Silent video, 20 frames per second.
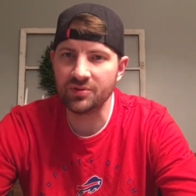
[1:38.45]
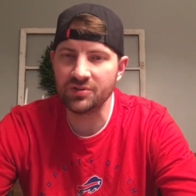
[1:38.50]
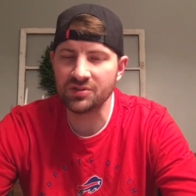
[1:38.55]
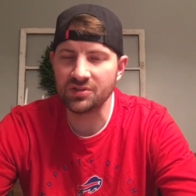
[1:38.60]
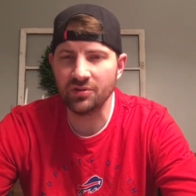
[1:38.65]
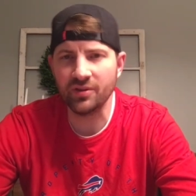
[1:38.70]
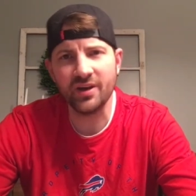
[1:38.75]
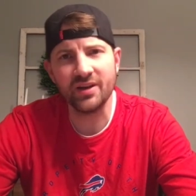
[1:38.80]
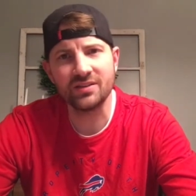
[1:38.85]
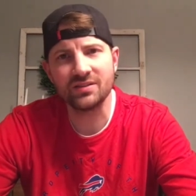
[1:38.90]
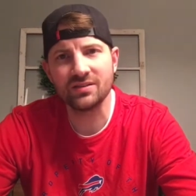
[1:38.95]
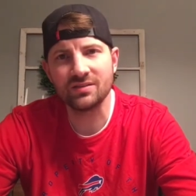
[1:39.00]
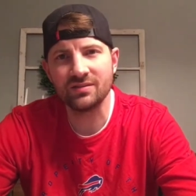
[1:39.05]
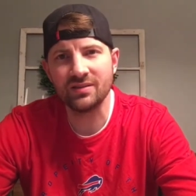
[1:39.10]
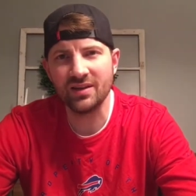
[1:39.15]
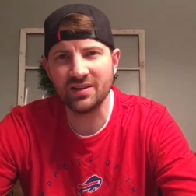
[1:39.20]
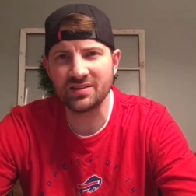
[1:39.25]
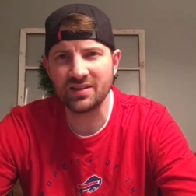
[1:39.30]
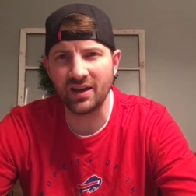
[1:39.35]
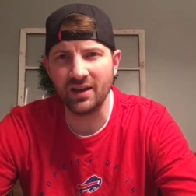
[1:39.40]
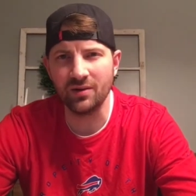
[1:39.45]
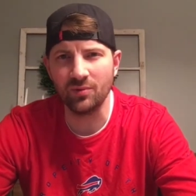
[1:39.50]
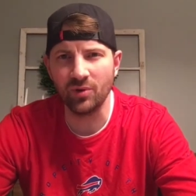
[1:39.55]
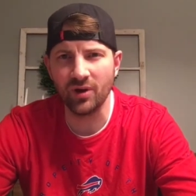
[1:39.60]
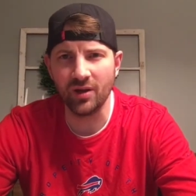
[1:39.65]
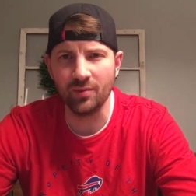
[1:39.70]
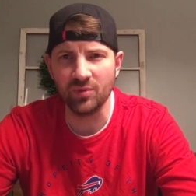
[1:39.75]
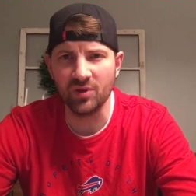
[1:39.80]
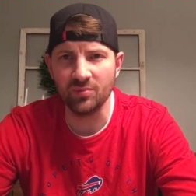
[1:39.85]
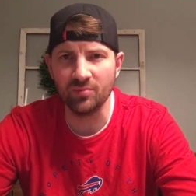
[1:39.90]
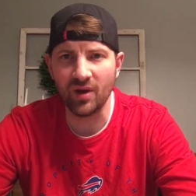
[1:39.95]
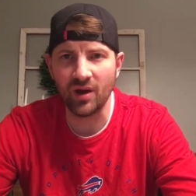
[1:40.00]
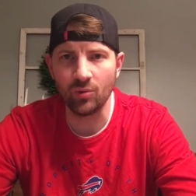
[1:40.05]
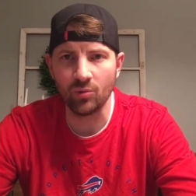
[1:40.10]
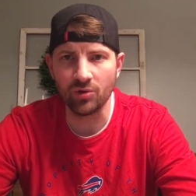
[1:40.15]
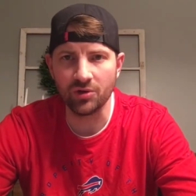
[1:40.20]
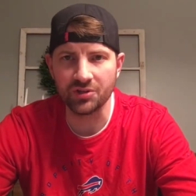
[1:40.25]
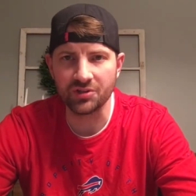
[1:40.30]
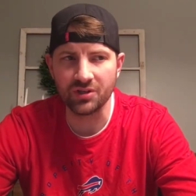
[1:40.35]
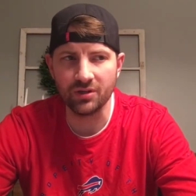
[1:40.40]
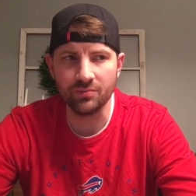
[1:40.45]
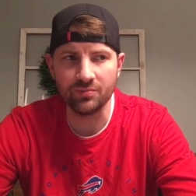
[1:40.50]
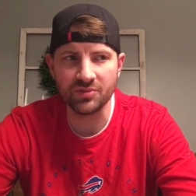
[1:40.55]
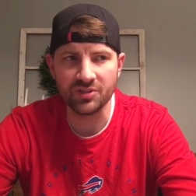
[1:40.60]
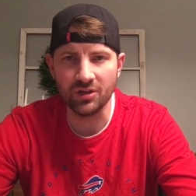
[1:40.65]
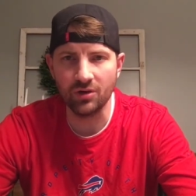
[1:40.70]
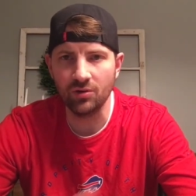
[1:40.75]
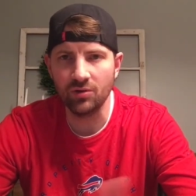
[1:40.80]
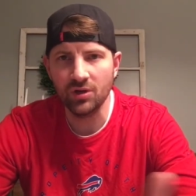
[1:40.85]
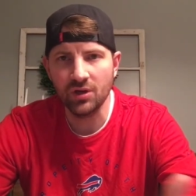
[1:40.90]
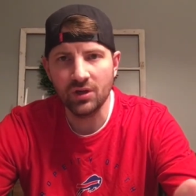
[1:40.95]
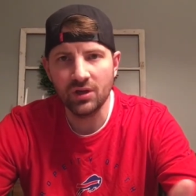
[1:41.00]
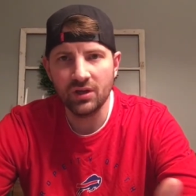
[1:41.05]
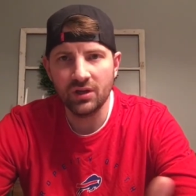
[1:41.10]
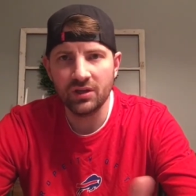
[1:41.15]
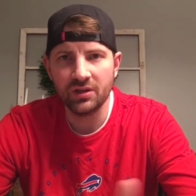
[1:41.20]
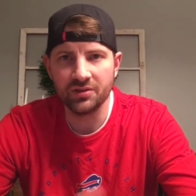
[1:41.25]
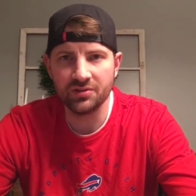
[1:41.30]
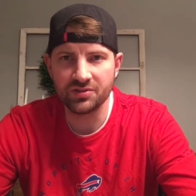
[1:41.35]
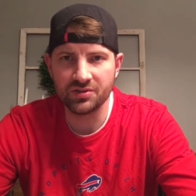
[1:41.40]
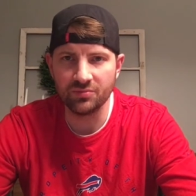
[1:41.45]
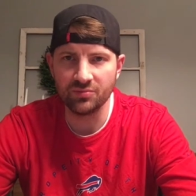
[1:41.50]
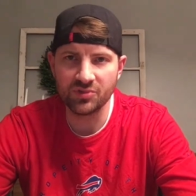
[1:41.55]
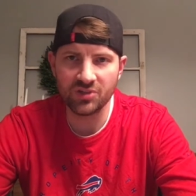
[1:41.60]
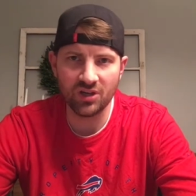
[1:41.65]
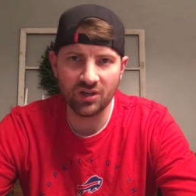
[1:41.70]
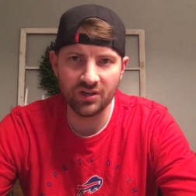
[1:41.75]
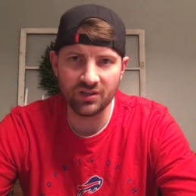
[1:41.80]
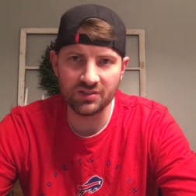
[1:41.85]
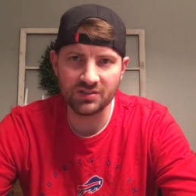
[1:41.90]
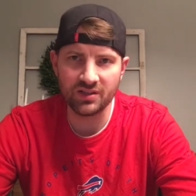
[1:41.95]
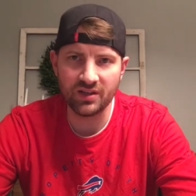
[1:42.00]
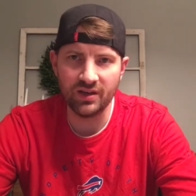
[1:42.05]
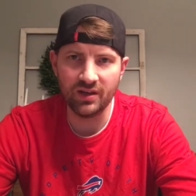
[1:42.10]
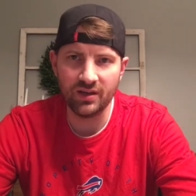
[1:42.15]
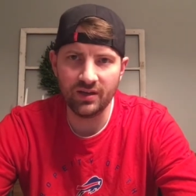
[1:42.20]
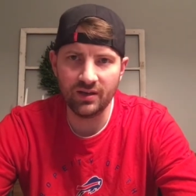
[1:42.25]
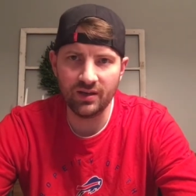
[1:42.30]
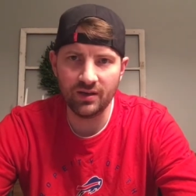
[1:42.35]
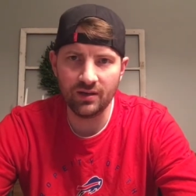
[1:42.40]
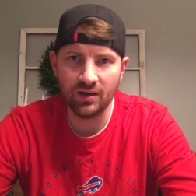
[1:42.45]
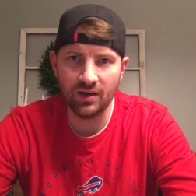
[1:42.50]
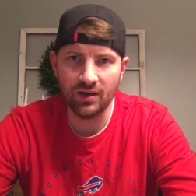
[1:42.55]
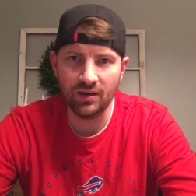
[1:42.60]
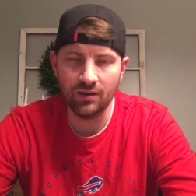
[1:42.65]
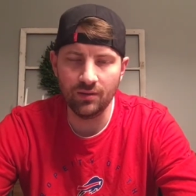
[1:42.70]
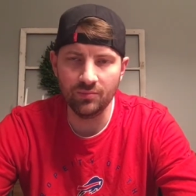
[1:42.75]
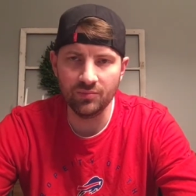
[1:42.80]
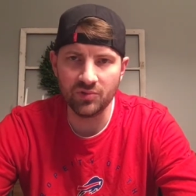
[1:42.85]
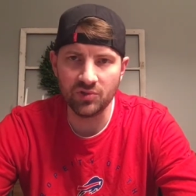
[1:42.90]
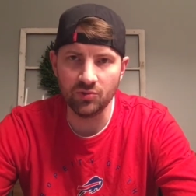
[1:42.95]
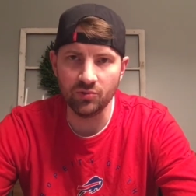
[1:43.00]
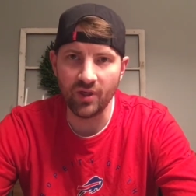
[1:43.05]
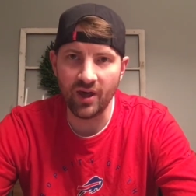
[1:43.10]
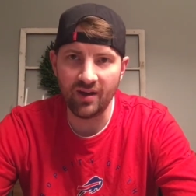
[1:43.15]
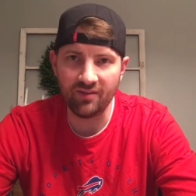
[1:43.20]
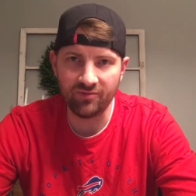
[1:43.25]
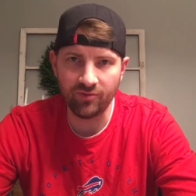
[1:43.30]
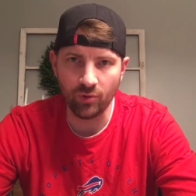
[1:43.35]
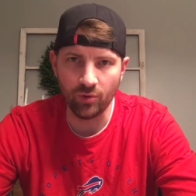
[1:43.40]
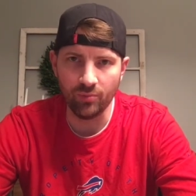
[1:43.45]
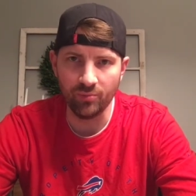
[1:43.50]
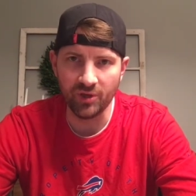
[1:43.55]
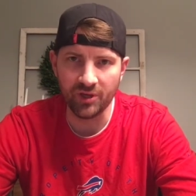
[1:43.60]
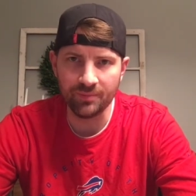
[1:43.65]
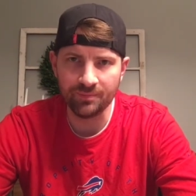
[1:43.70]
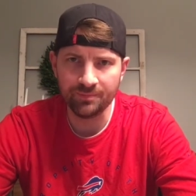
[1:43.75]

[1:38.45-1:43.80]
So that's kind of what I mean by worship. So here's some songs that do that for me.